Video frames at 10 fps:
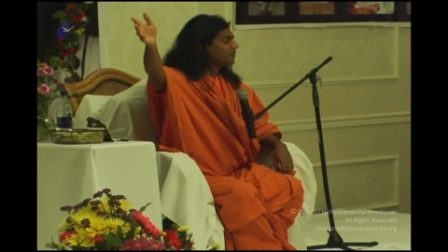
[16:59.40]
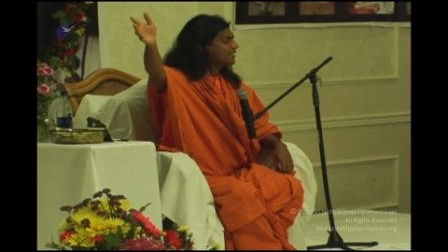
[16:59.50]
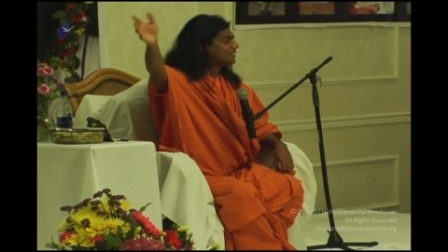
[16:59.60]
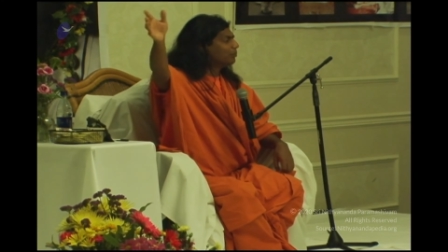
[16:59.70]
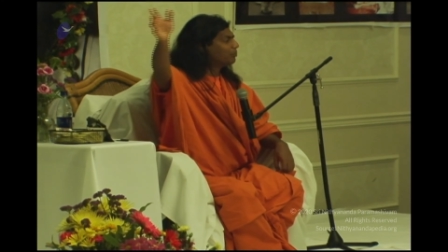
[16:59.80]

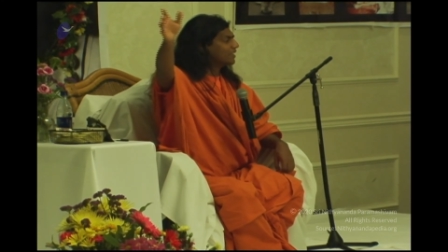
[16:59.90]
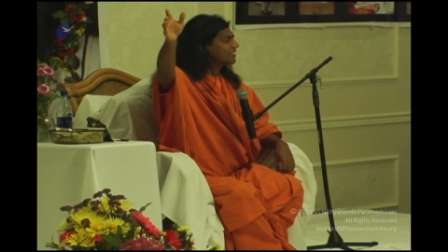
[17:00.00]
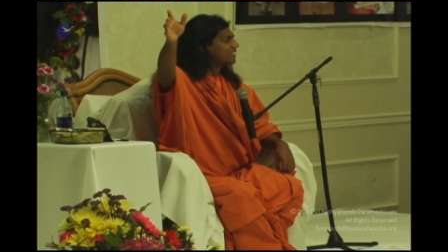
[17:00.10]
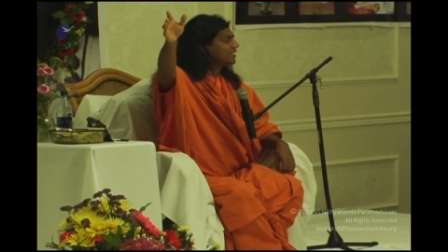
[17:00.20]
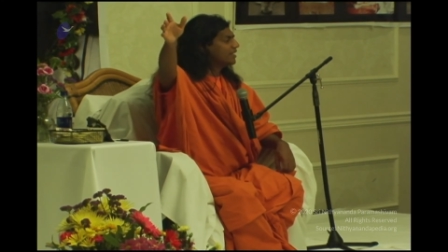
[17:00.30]
some
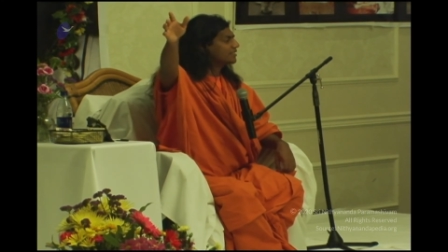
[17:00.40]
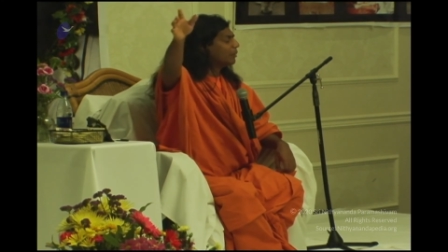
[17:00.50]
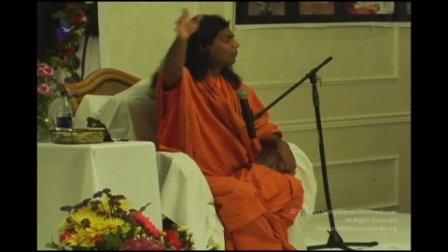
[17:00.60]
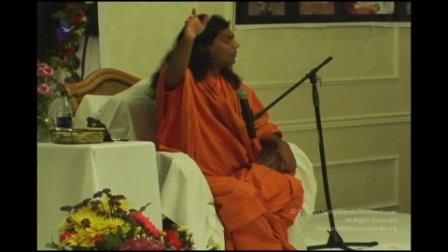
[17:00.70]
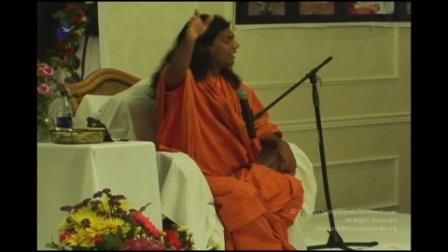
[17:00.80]
person or
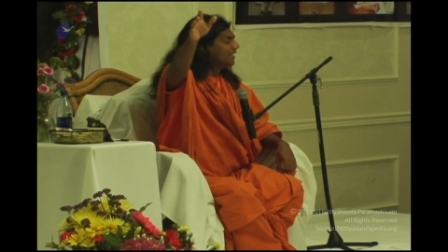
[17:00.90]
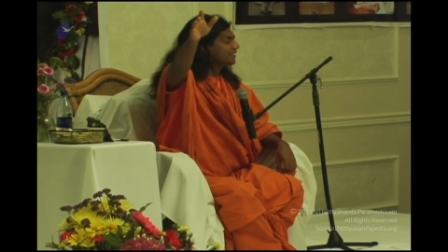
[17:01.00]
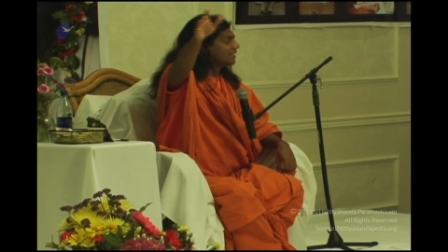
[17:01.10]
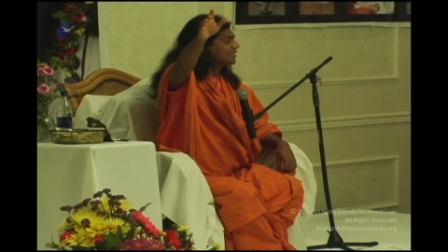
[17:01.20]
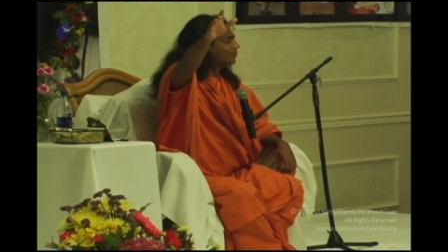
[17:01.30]
some place
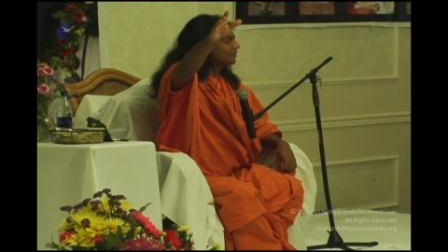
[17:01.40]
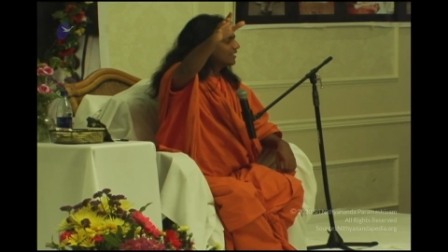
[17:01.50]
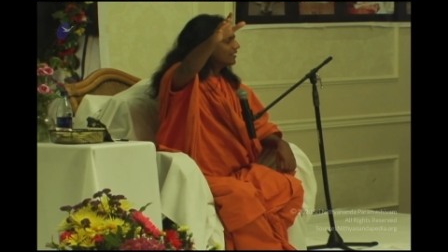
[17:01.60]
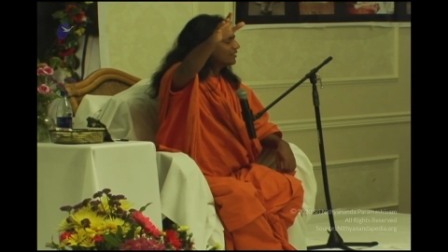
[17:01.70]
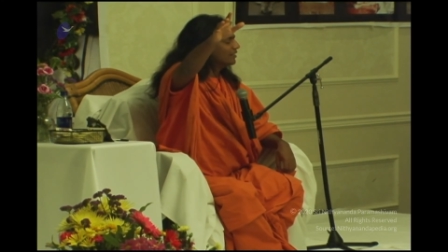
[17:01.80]
or
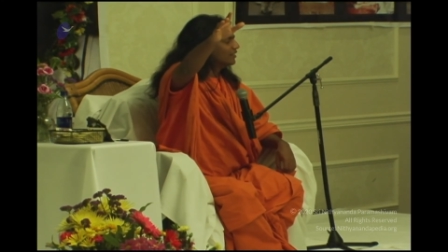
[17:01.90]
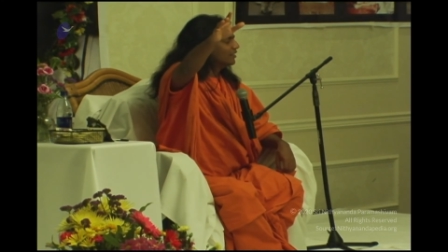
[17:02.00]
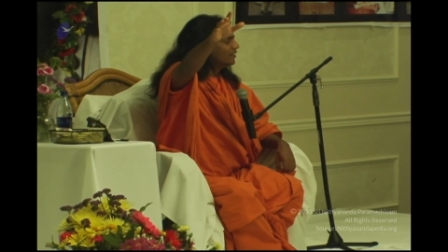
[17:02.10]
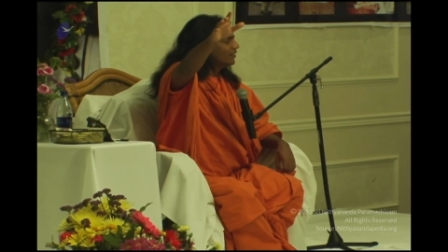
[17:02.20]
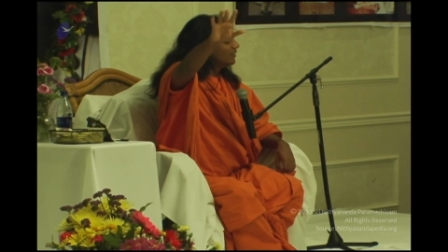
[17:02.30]
something
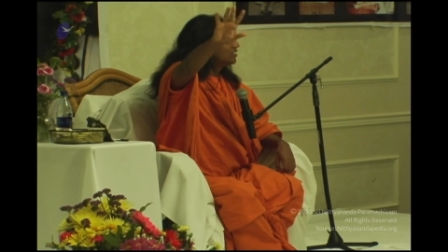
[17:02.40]
which